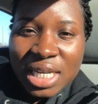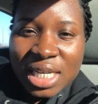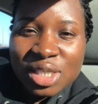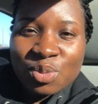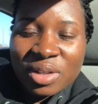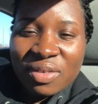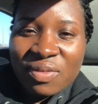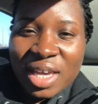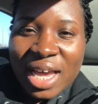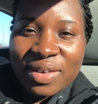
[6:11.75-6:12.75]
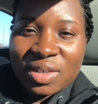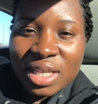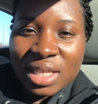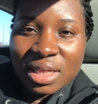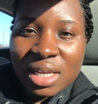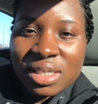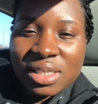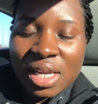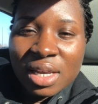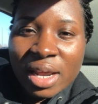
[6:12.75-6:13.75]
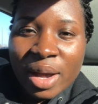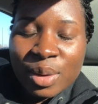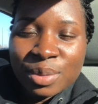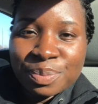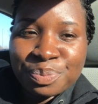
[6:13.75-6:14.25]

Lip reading: it doesn't really fit. I have to get the links taken out.